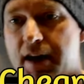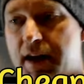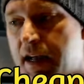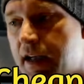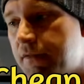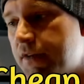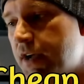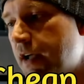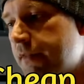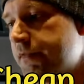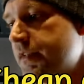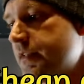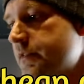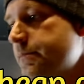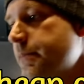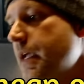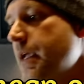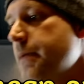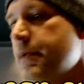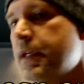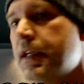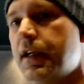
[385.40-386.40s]
Okay, I've got this
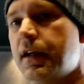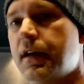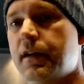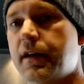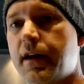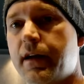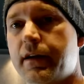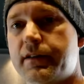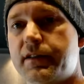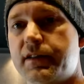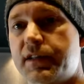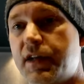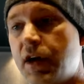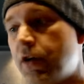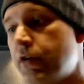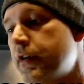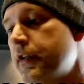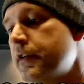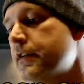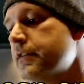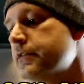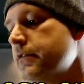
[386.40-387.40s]
baby here now. It's
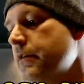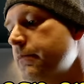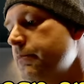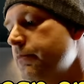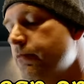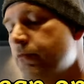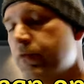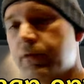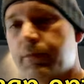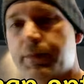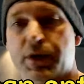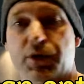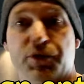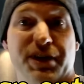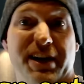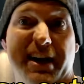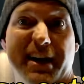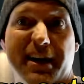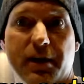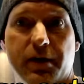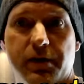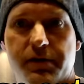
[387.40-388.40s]
dirty because I'm rebuilding
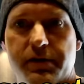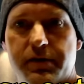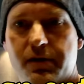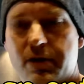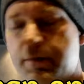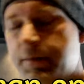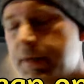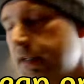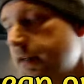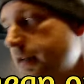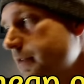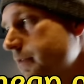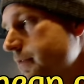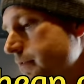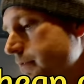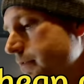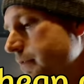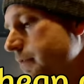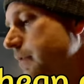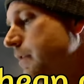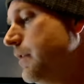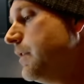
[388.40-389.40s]
the house. So, I mean,
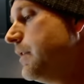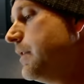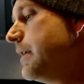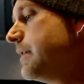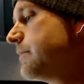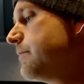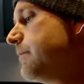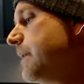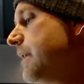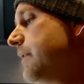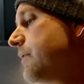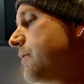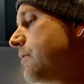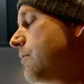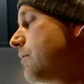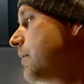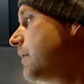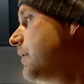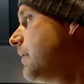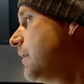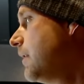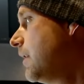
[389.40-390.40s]
it's it's been
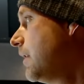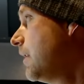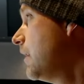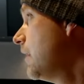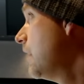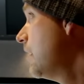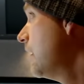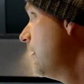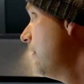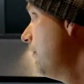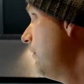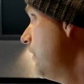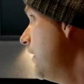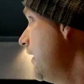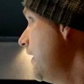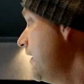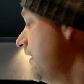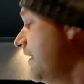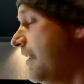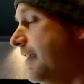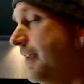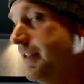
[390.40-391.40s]
through it.
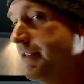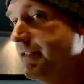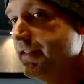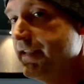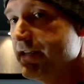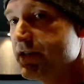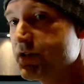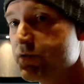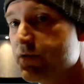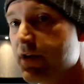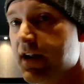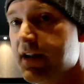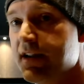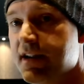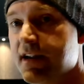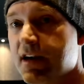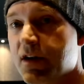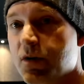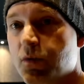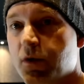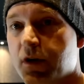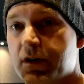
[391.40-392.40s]
But this right
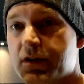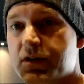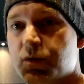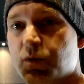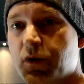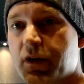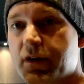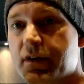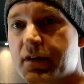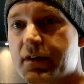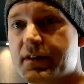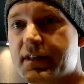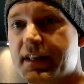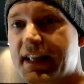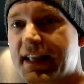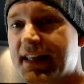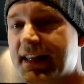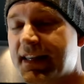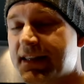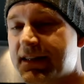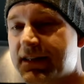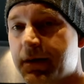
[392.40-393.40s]
here works wonders
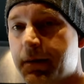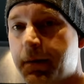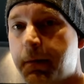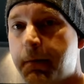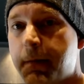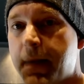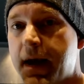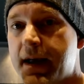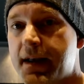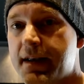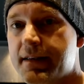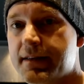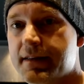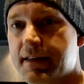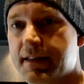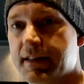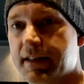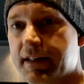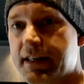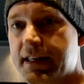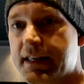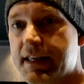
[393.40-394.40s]
and is
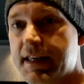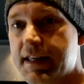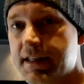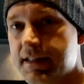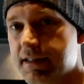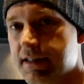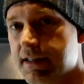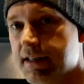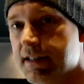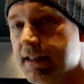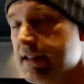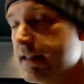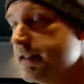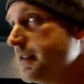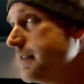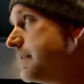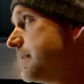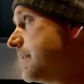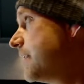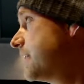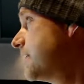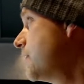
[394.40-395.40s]
amazingly easy
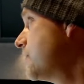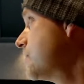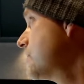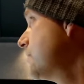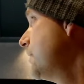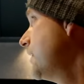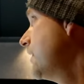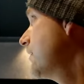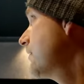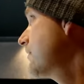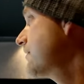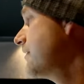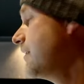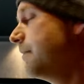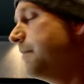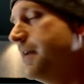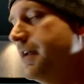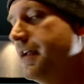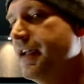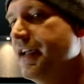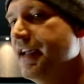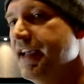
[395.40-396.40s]
to set those speakers
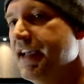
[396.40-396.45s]
up.